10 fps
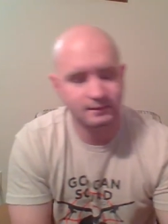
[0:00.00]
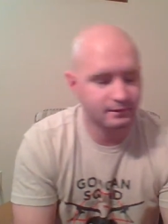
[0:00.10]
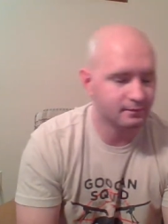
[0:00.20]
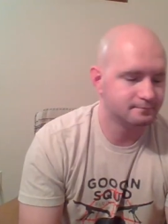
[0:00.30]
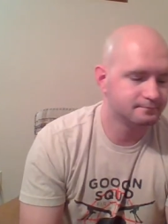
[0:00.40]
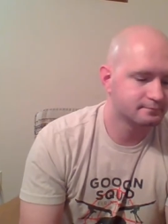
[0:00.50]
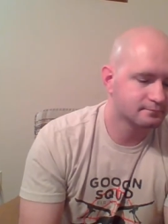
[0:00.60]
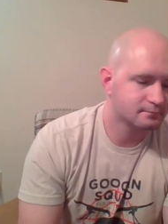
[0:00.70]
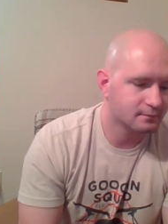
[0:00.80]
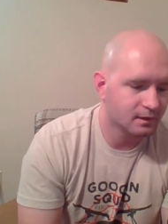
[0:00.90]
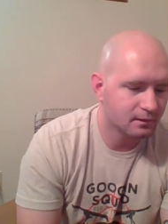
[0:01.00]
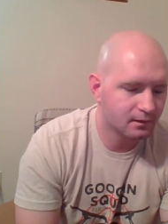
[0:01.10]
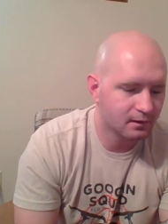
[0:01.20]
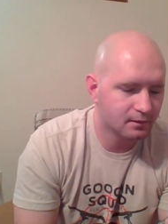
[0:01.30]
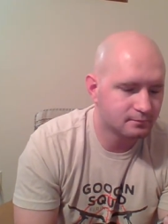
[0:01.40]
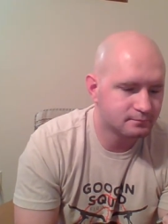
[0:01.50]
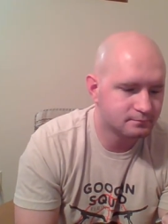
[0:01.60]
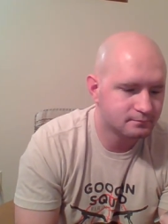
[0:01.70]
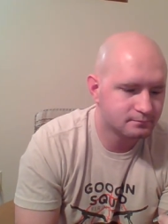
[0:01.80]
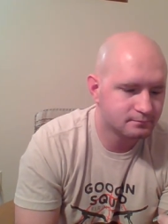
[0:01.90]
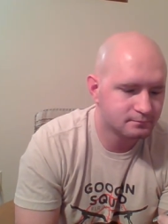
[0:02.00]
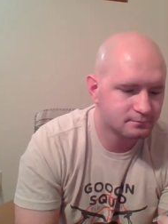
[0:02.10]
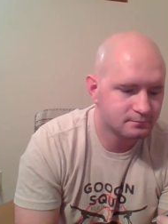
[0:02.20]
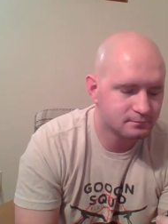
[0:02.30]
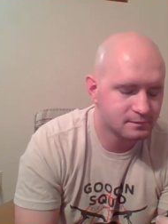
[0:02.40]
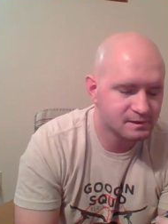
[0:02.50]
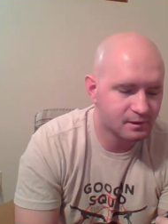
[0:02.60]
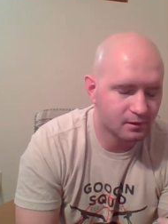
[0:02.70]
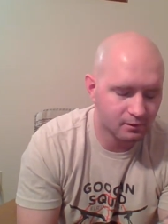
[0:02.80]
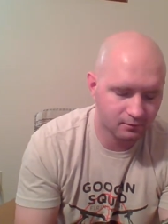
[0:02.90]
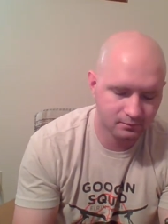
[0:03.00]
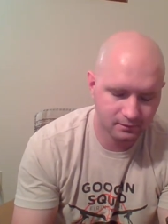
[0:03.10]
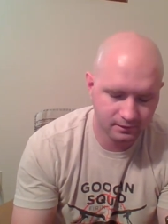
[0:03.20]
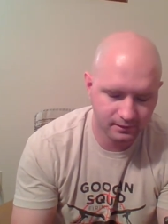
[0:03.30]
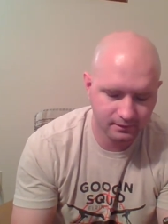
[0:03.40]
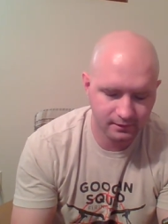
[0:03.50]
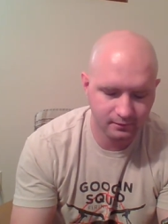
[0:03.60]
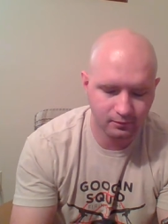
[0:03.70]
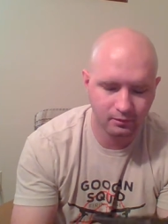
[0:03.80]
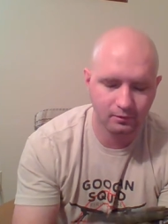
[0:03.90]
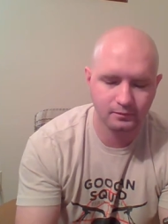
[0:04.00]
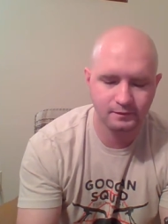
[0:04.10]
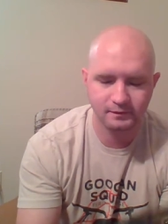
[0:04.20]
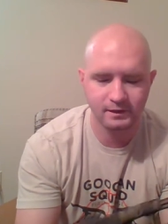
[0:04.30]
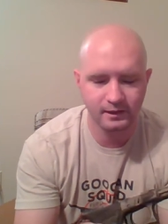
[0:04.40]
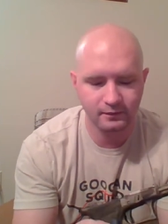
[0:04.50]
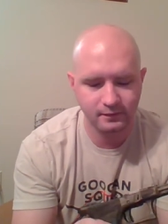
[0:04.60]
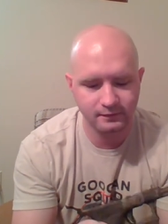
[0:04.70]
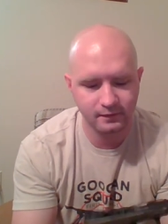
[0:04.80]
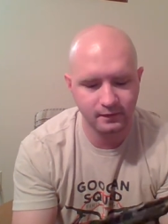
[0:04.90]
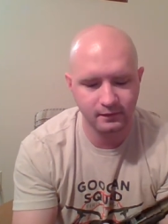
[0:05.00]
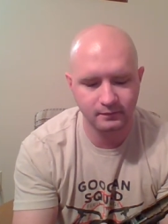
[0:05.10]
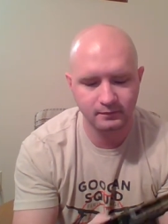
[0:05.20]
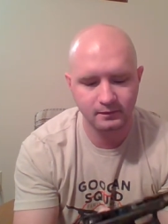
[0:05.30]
Yep. Um. So, and then the whole see how this uh,